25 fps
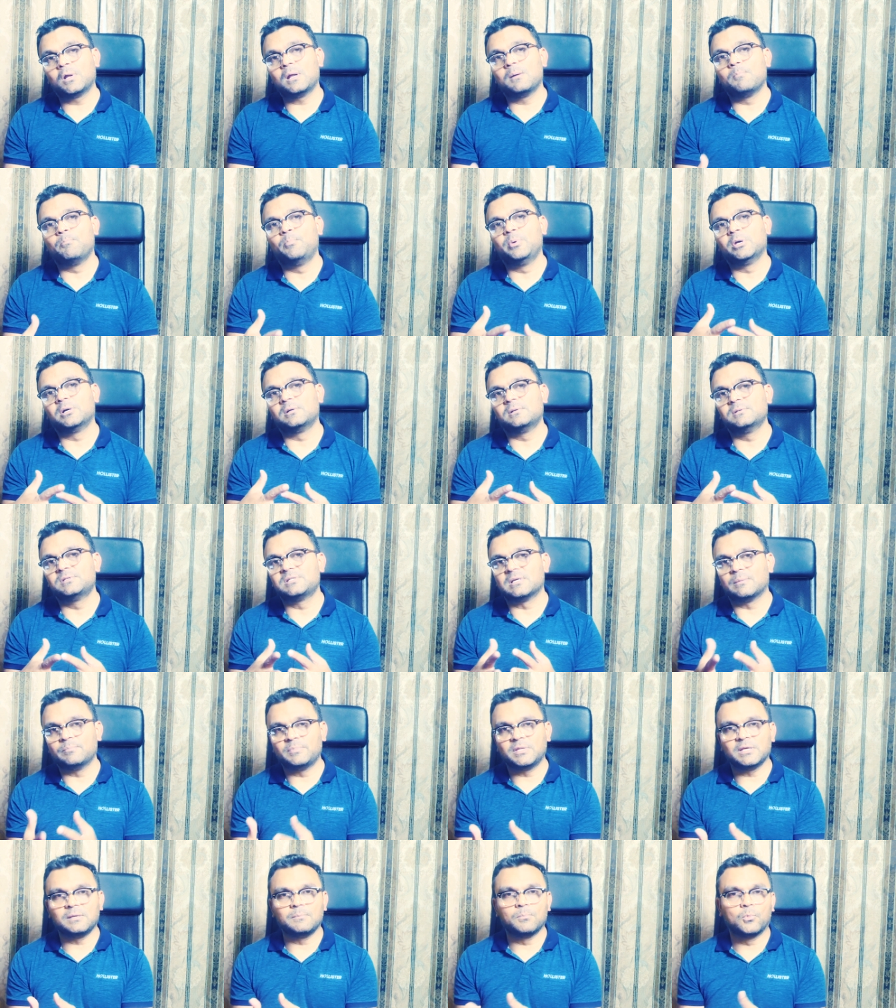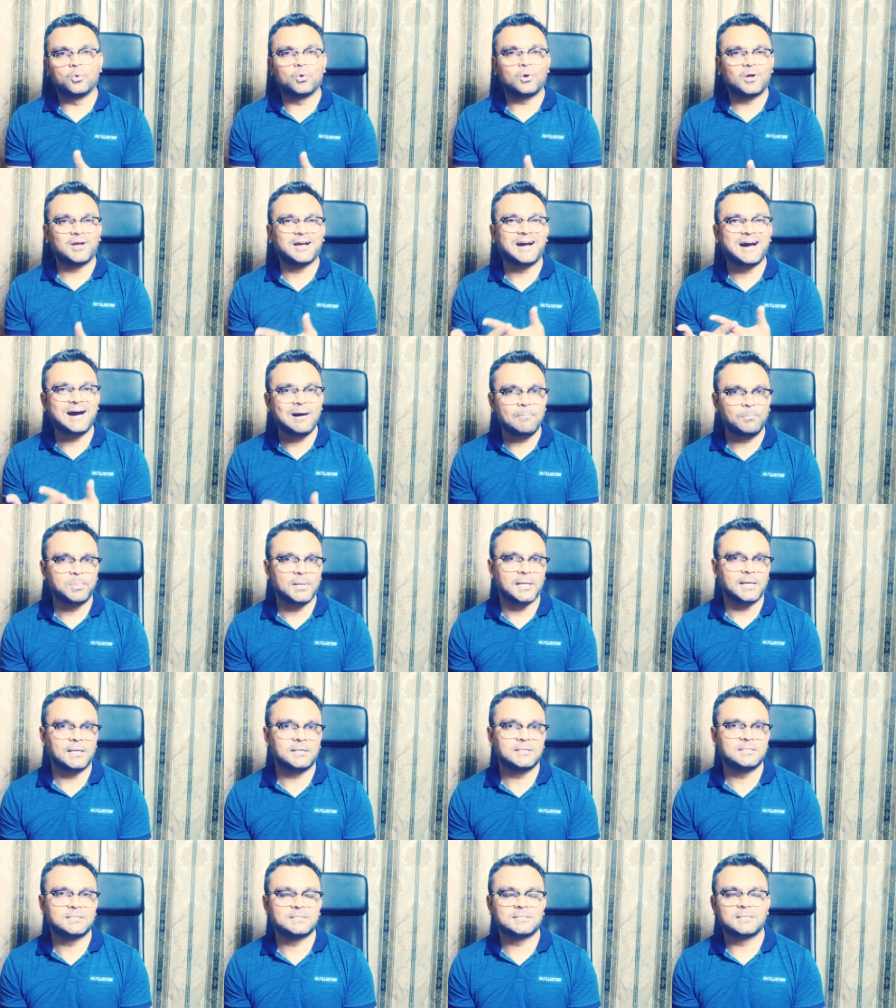want to build something more
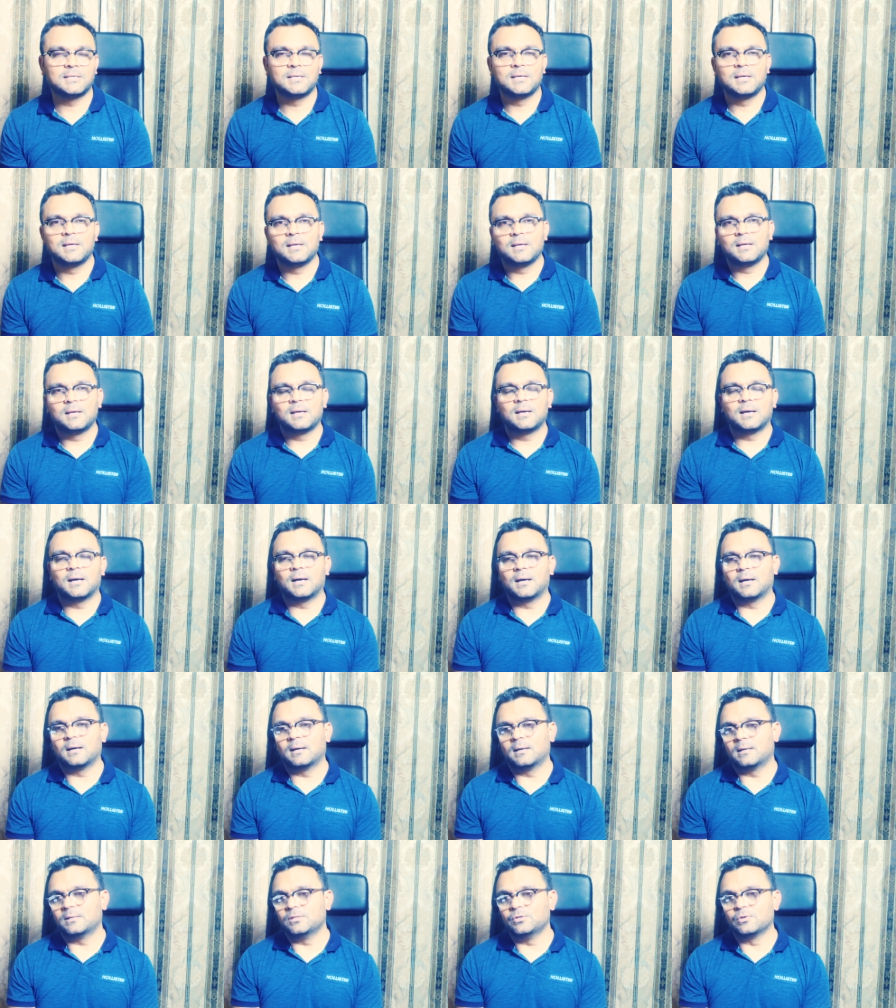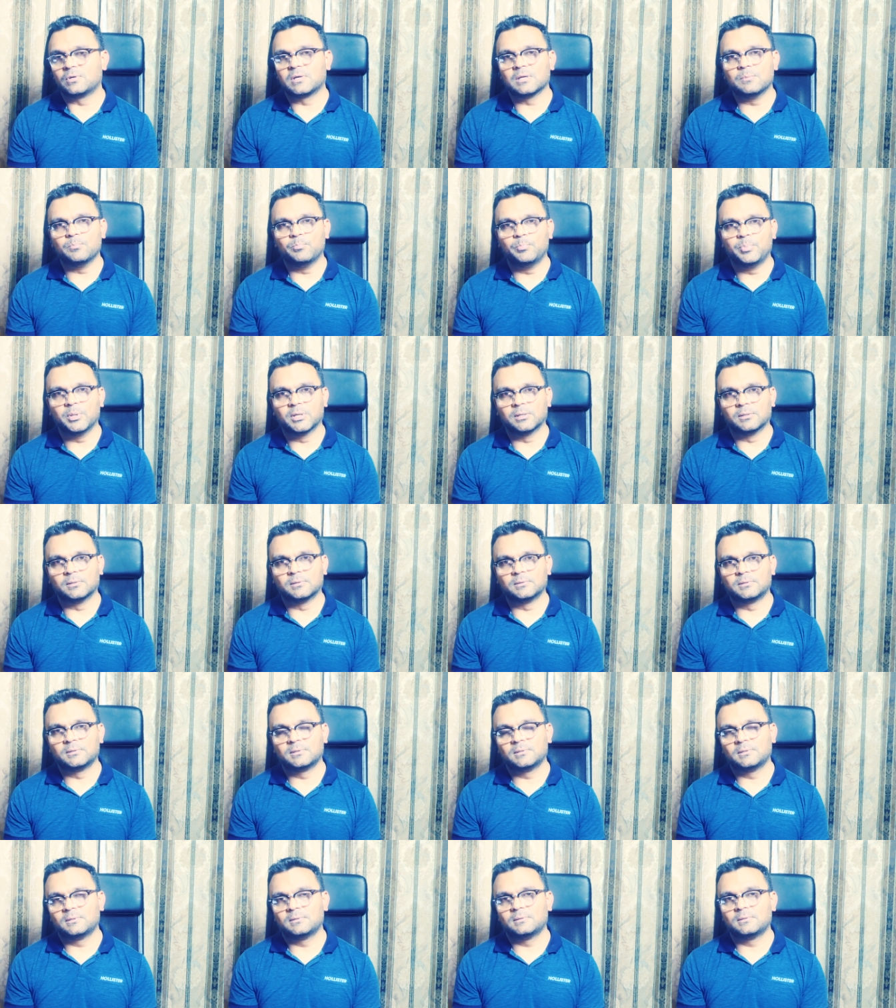complex, Uh, you can
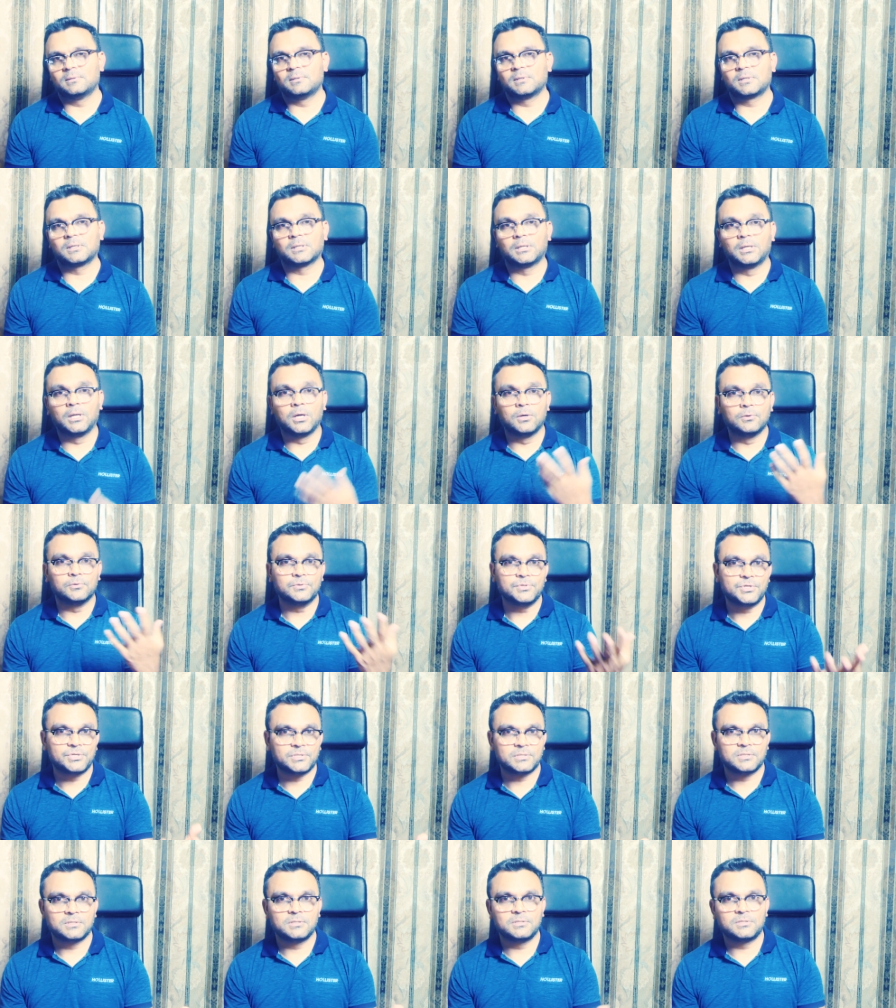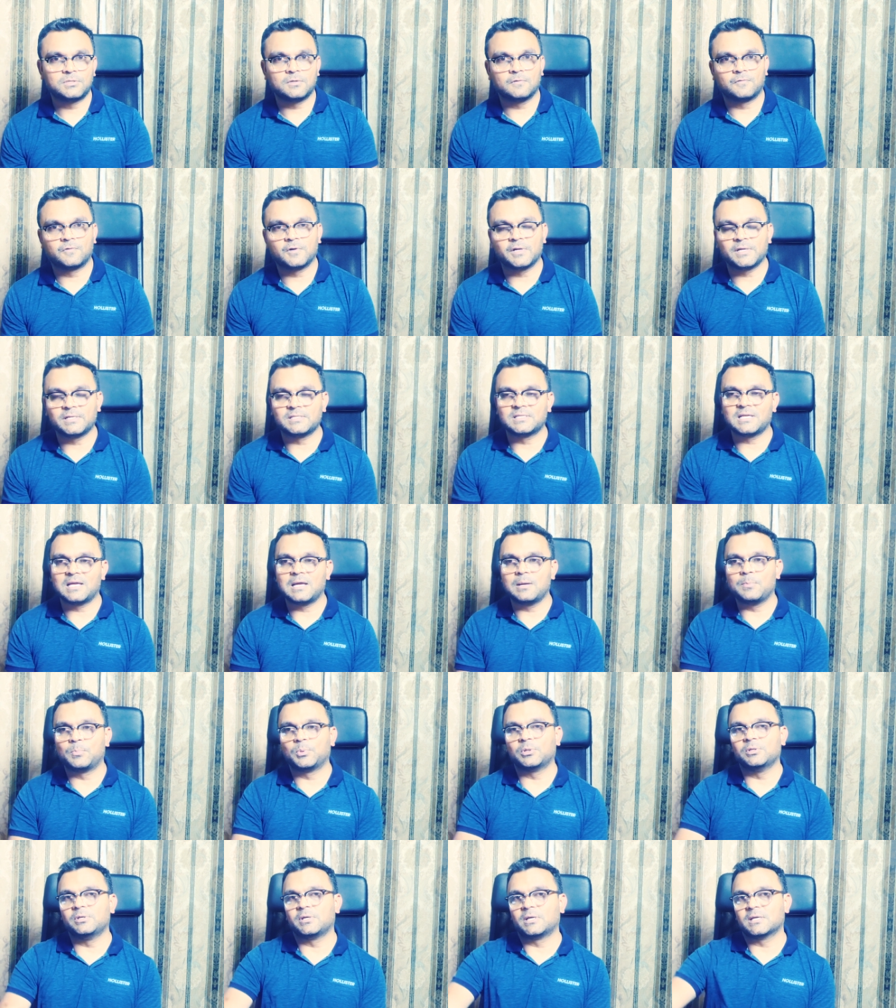build clones. So for
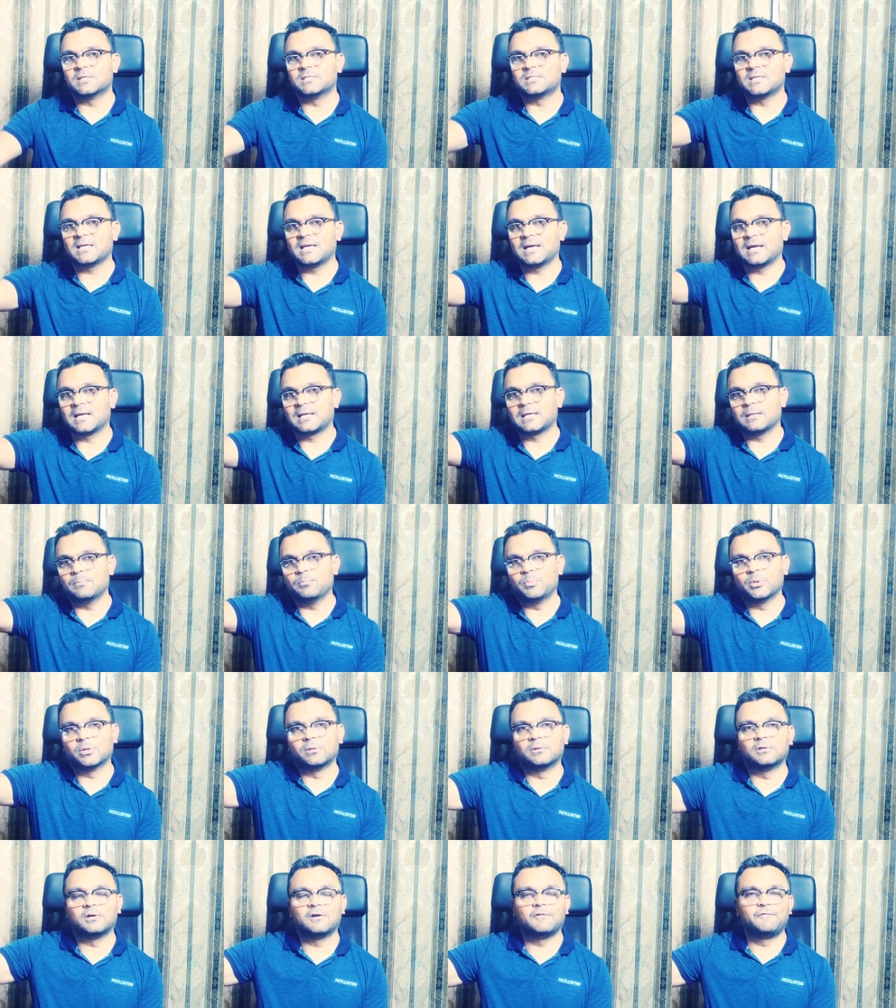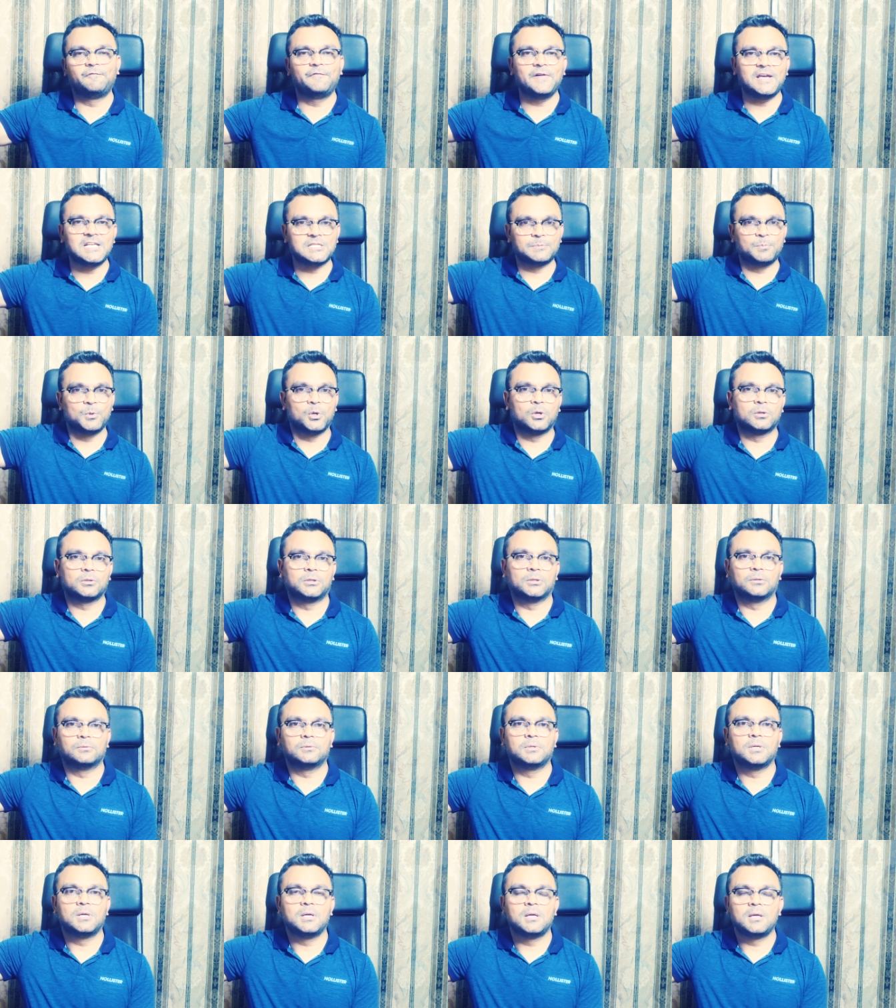example, you can say, I can build a Facebook
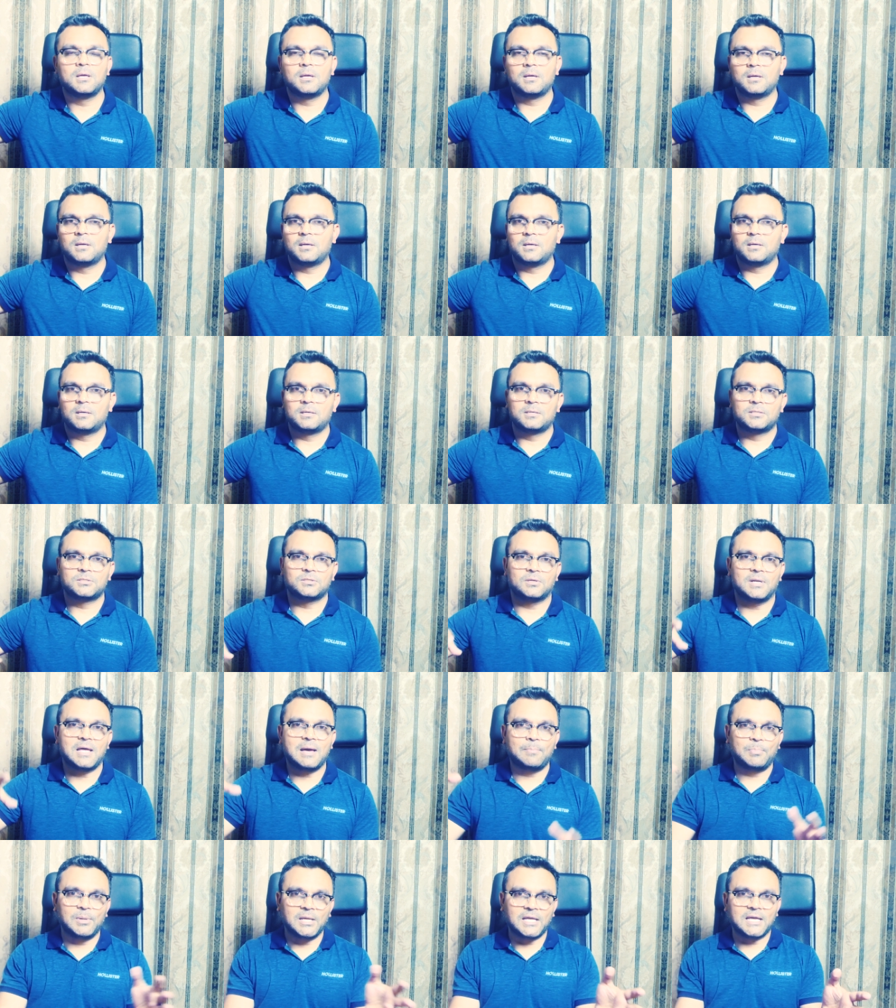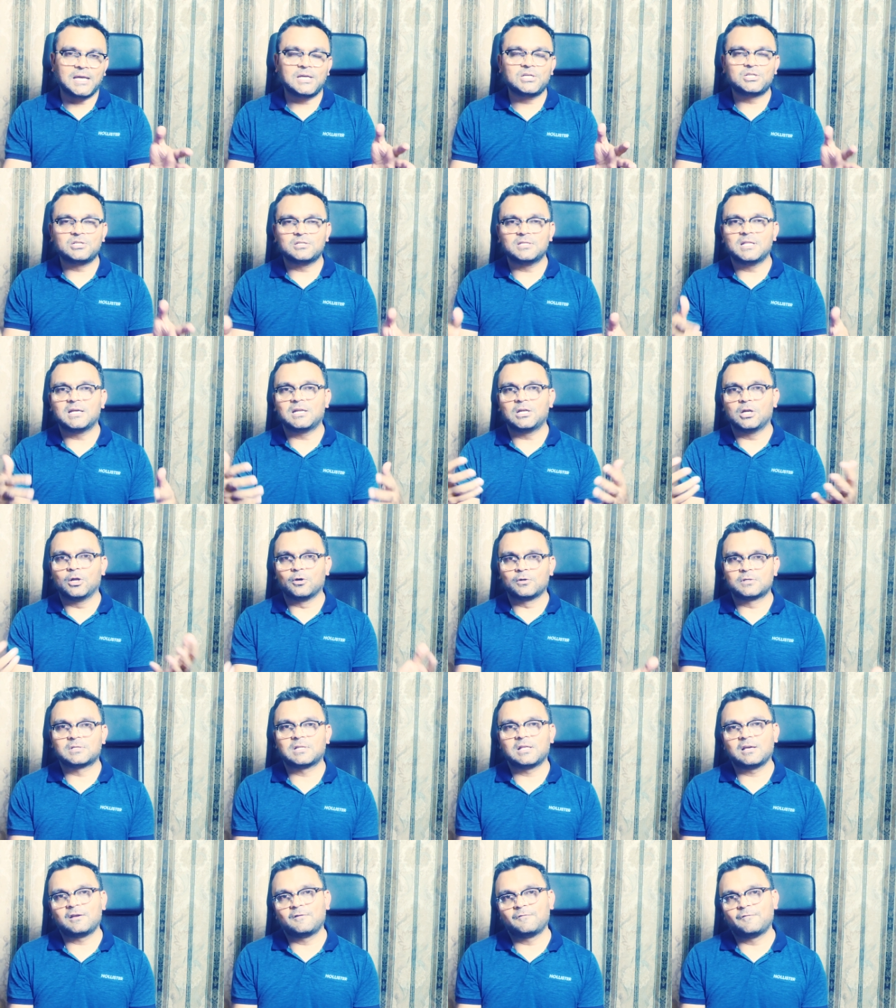clone. So an application that
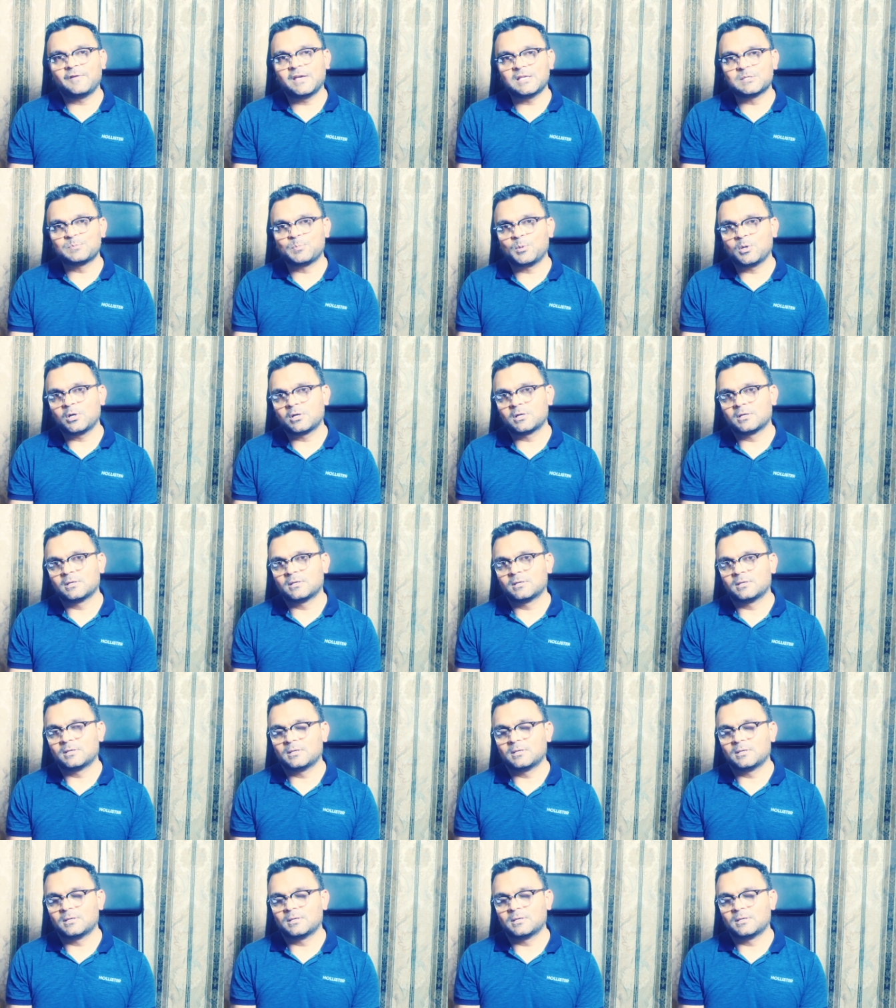looks like Facebook,